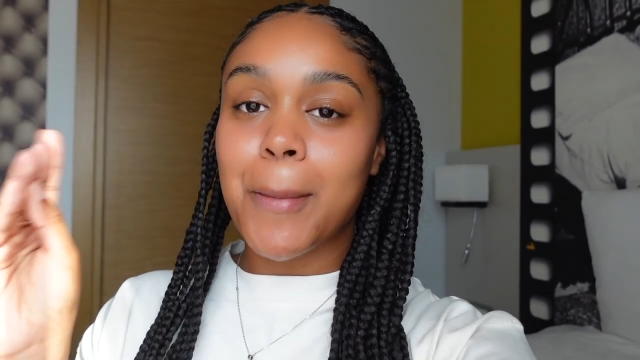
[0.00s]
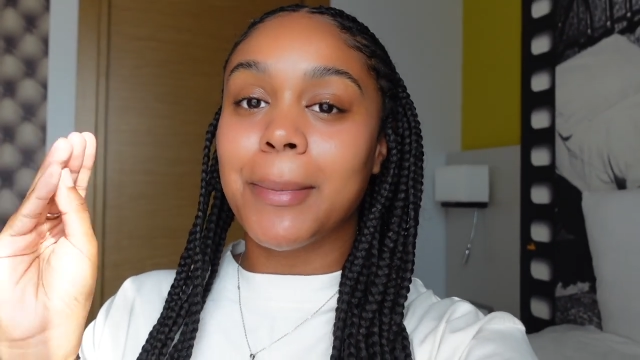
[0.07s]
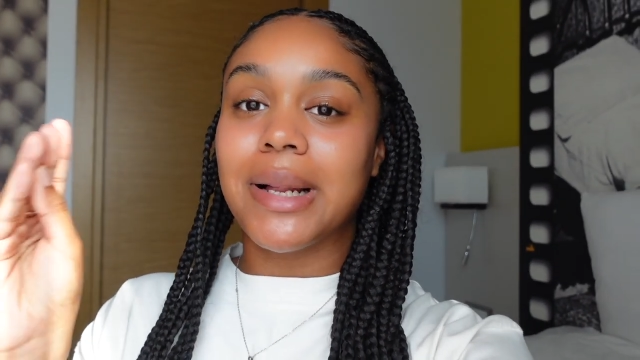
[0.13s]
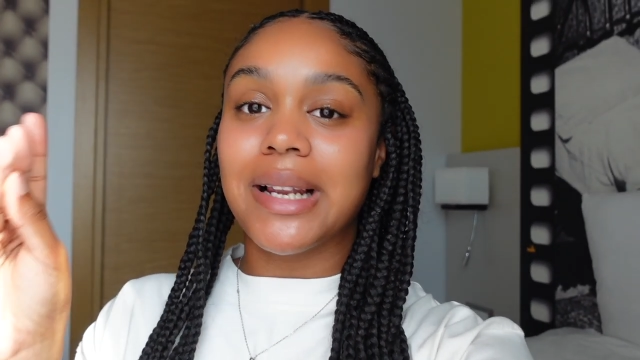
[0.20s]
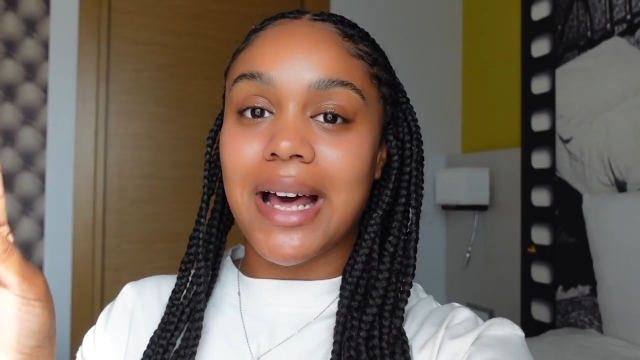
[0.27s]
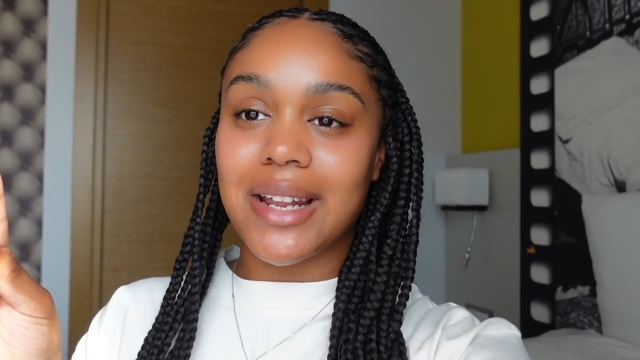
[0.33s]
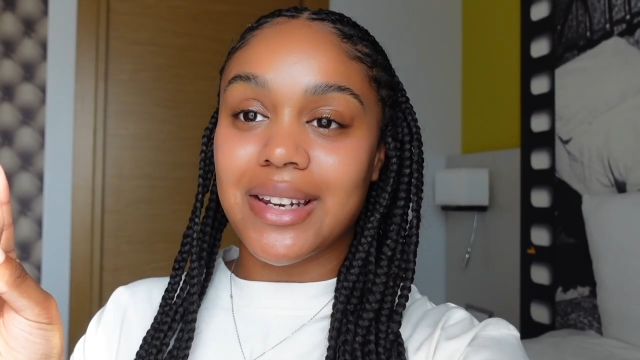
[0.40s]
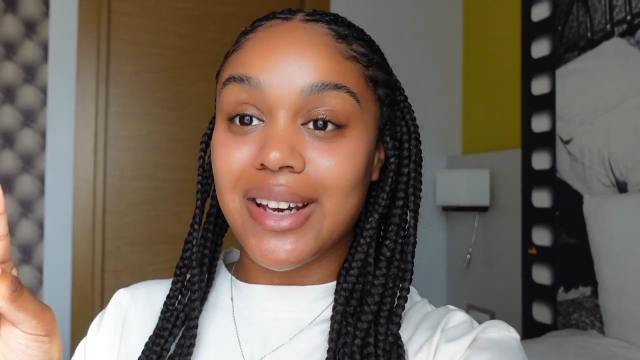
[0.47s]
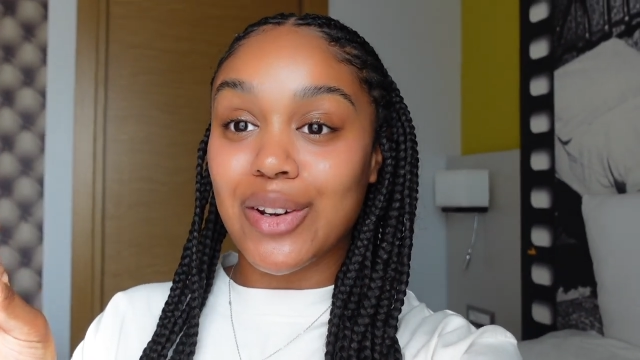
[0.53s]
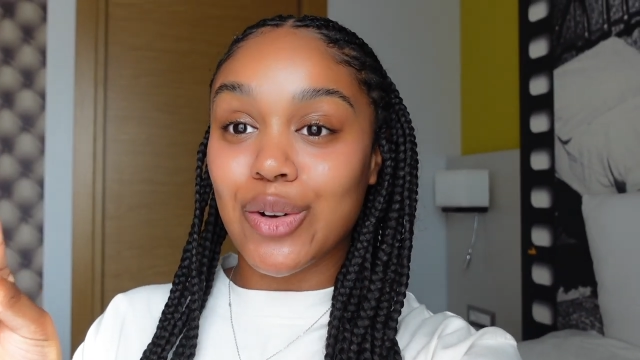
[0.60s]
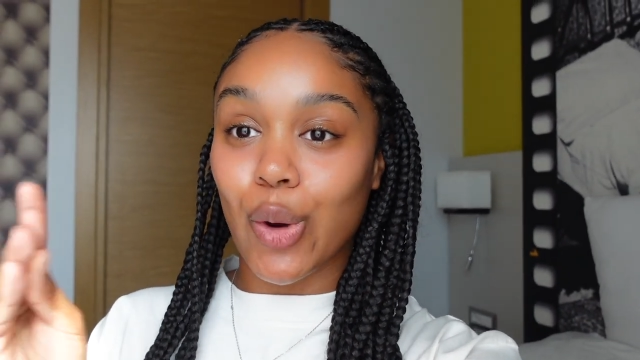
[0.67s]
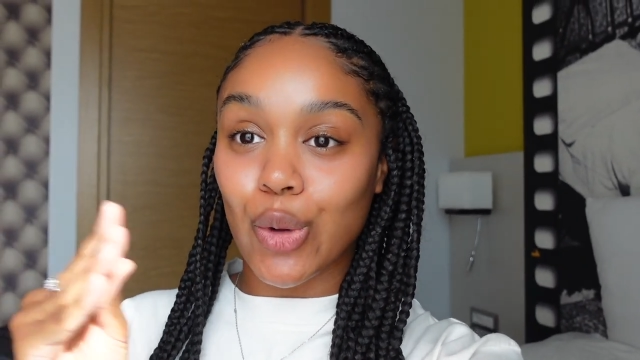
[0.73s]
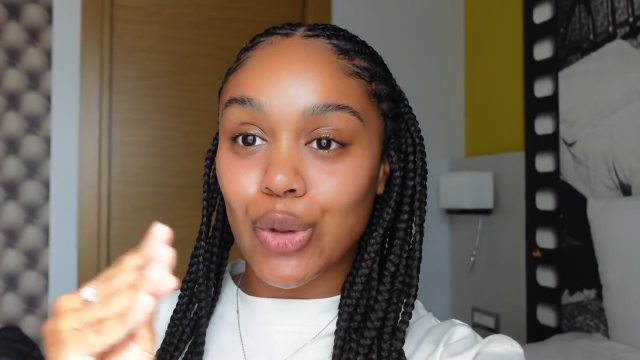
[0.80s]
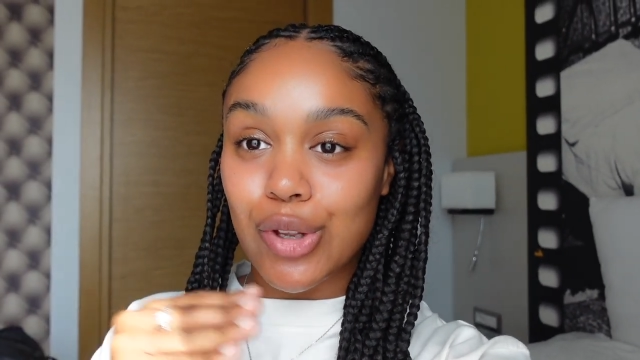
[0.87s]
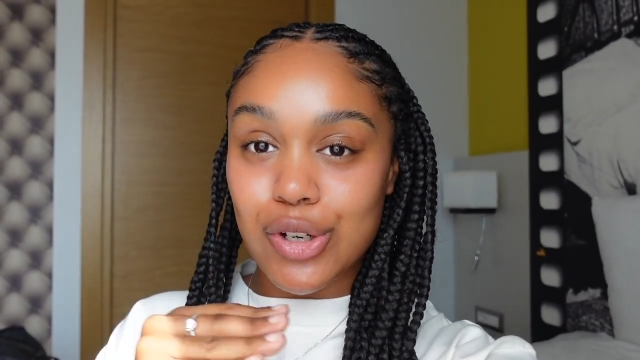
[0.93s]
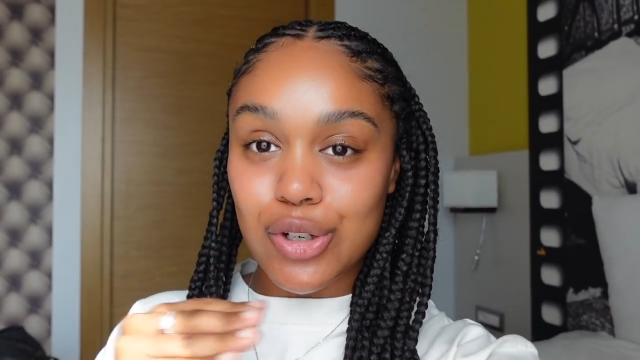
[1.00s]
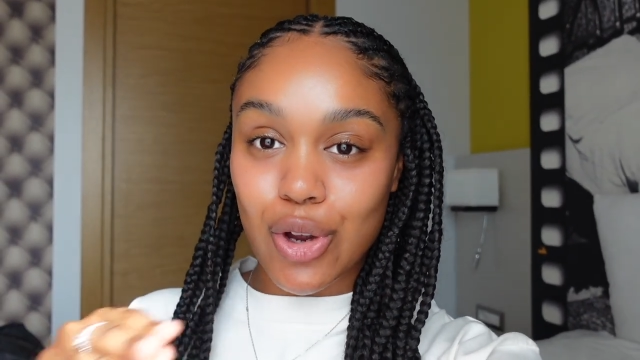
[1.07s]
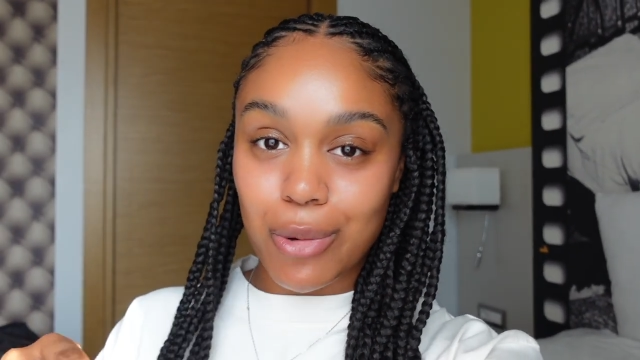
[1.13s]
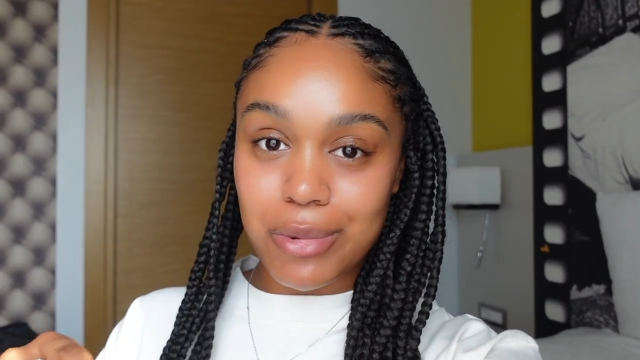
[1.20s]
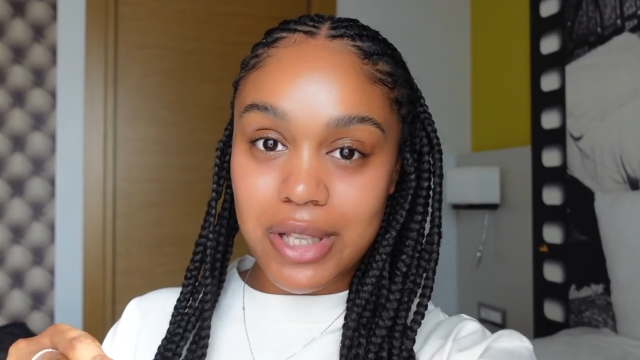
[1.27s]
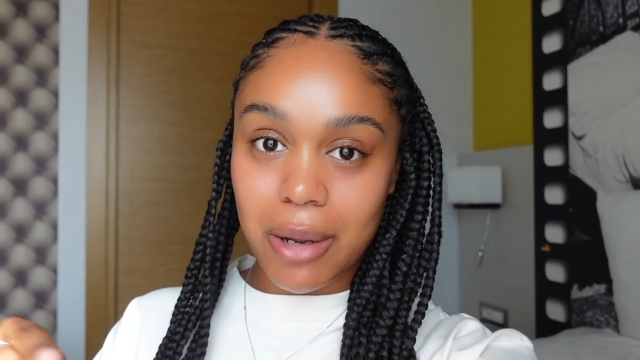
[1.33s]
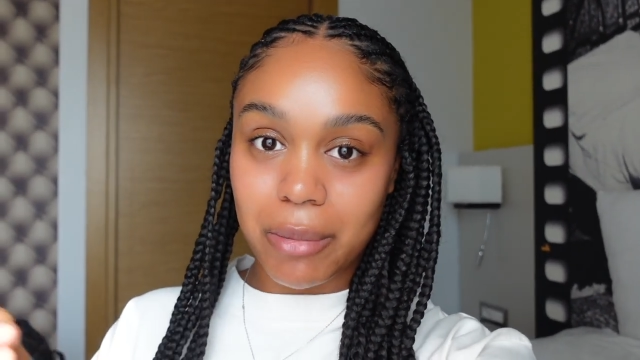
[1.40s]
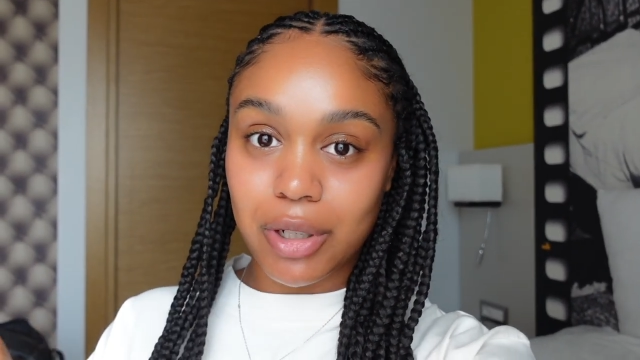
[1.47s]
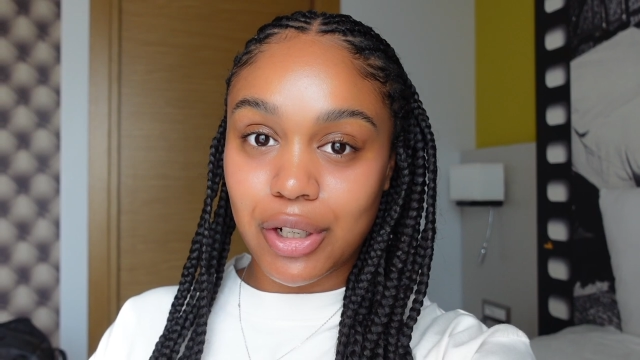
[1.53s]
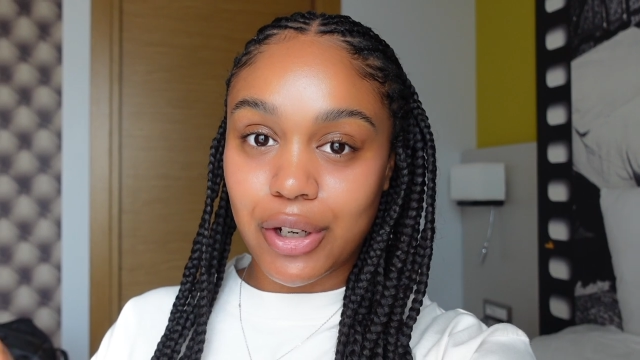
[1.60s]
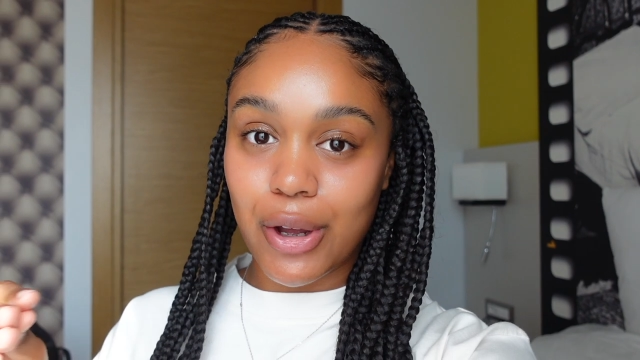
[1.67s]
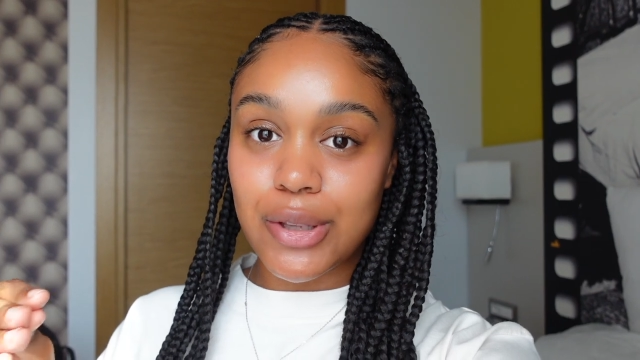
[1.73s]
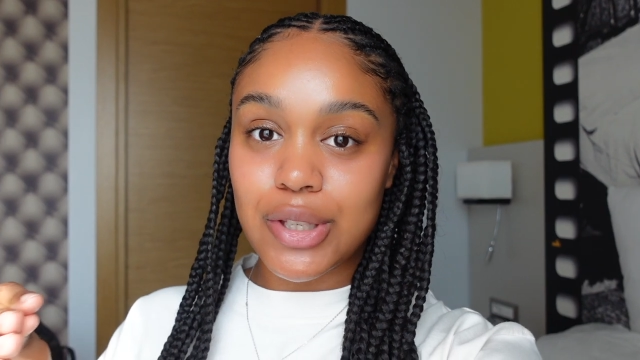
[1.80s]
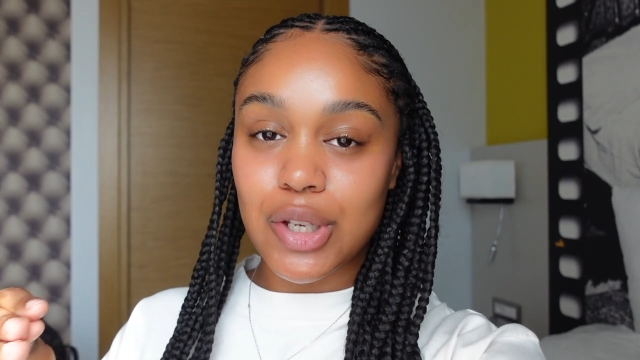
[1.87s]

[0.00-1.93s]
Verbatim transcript: planning on the shops that I'm gonna go